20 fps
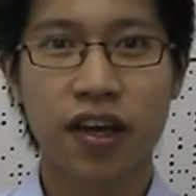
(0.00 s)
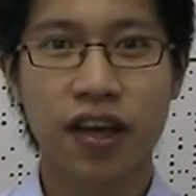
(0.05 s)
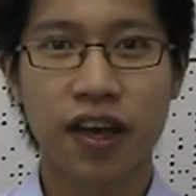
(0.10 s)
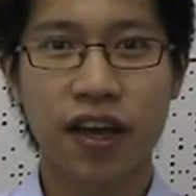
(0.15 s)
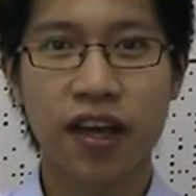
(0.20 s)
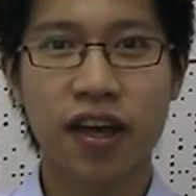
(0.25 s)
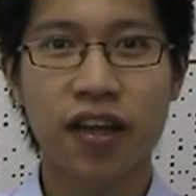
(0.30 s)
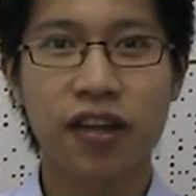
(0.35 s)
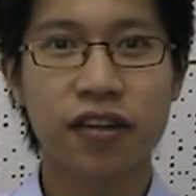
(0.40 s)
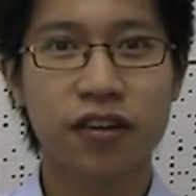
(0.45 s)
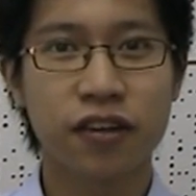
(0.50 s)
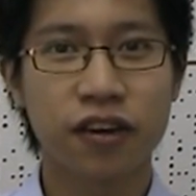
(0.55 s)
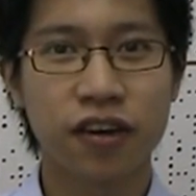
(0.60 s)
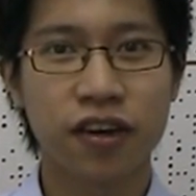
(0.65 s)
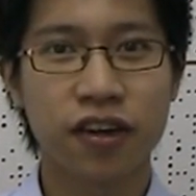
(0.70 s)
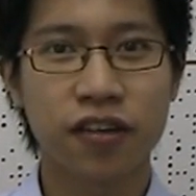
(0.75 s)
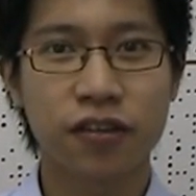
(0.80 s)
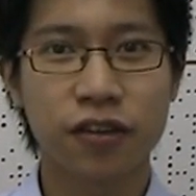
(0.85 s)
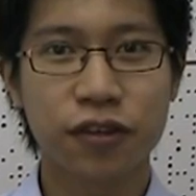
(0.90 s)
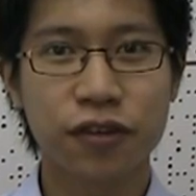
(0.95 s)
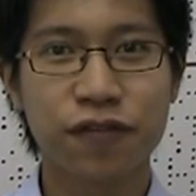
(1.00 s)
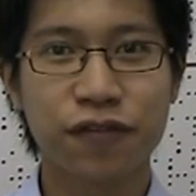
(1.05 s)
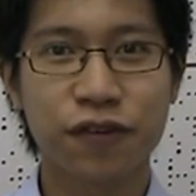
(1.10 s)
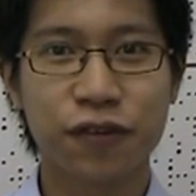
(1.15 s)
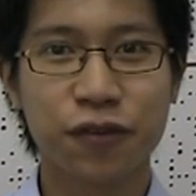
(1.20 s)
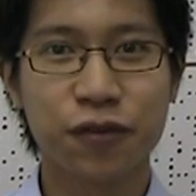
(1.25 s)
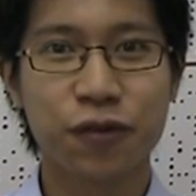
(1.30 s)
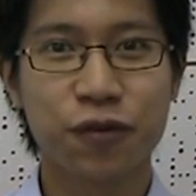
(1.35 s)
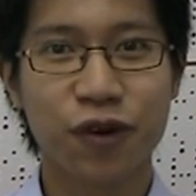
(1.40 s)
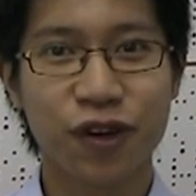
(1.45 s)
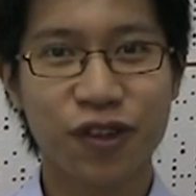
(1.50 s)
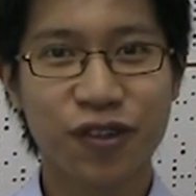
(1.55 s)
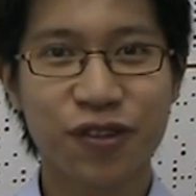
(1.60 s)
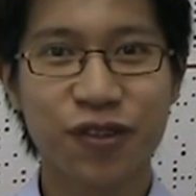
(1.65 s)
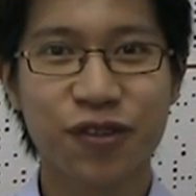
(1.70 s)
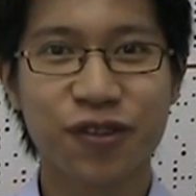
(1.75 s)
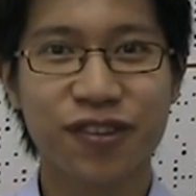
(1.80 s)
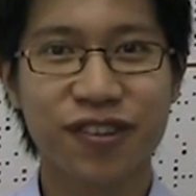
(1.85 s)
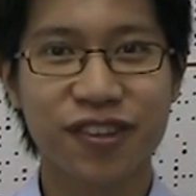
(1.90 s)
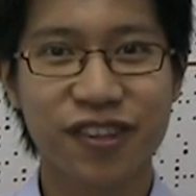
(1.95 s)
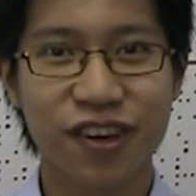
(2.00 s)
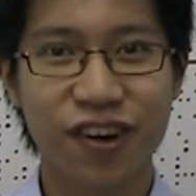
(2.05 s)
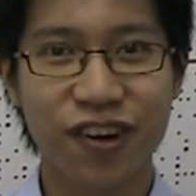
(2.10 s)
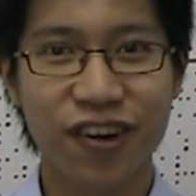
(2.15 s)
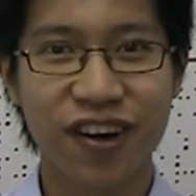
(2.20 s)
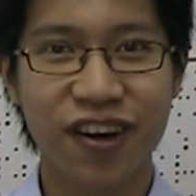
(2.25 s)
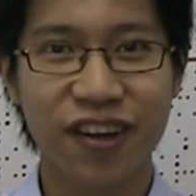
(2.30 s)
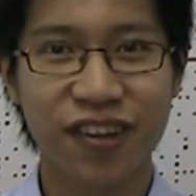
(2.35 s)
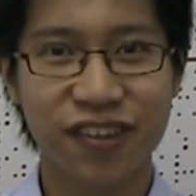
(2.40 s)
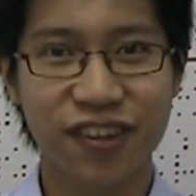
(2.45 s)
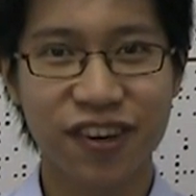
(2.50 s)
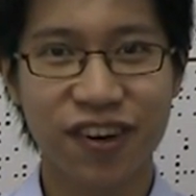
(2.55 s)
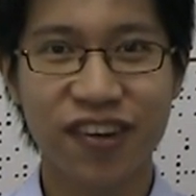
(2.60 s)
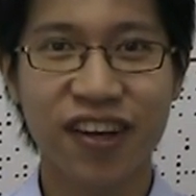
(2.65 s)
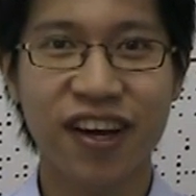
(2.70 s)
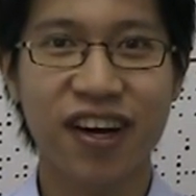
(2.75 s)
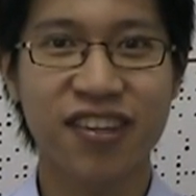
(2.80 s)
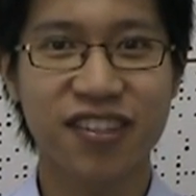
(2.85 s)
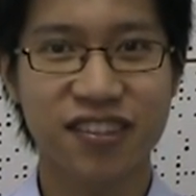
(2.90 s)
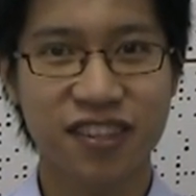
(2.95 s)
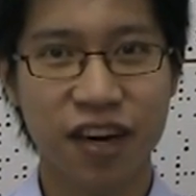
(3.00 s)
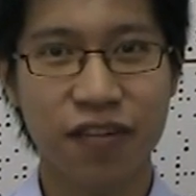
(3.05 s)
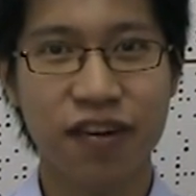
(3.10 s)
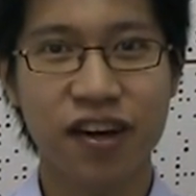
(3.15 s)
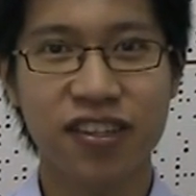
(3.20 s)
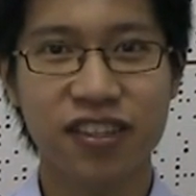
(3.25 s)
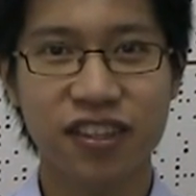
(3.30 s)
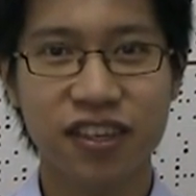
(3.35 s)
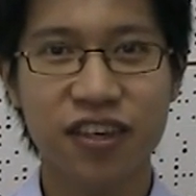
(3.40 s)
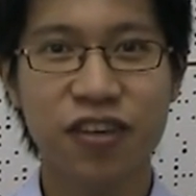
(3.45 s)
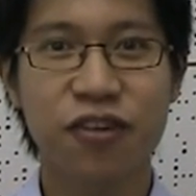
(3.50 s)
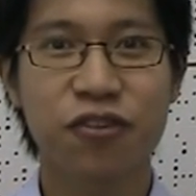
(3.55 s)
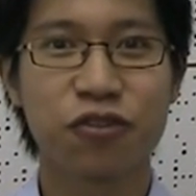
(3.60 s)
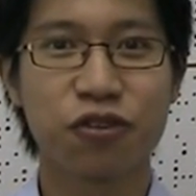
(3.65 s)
And if you want to call, uh, contact us directly,